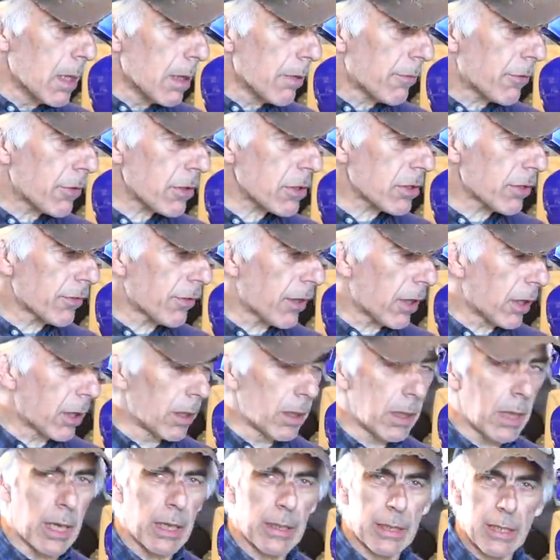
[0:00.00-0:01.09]
First of
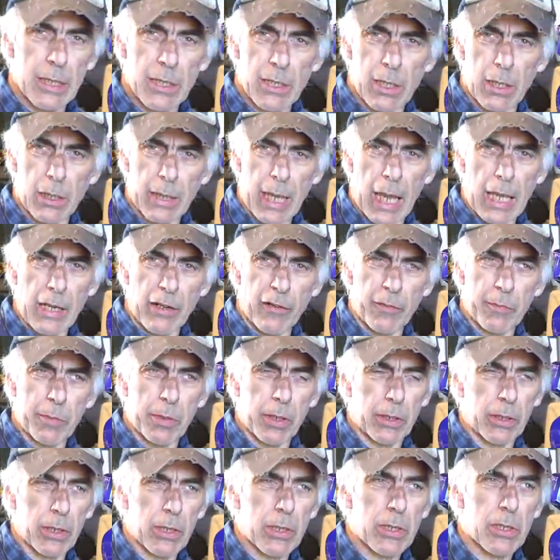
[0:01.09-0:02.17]
all, there's all kinds of
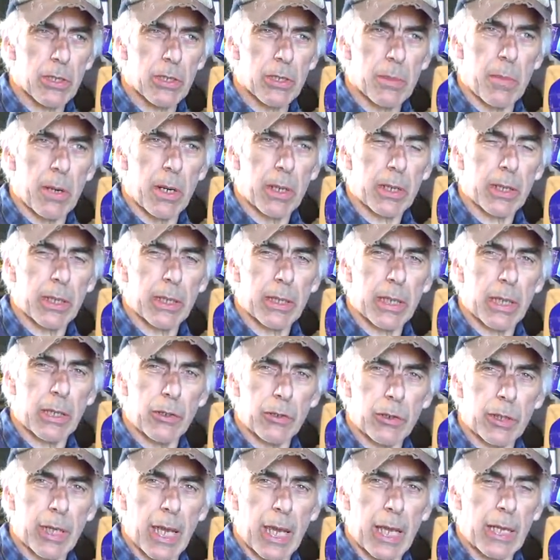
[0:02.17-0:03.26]
products on the market that
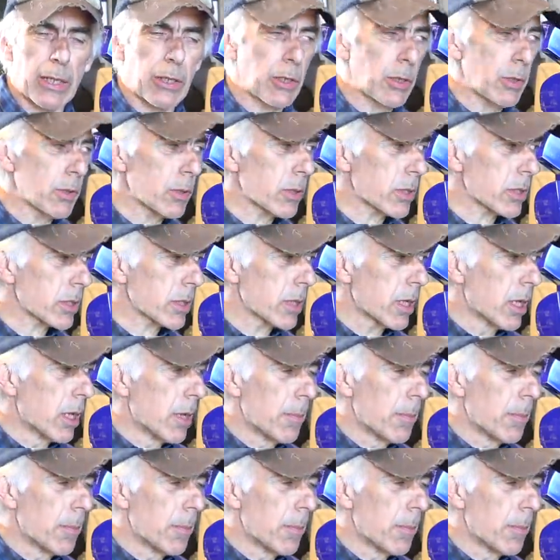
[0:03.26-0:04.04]
you can use,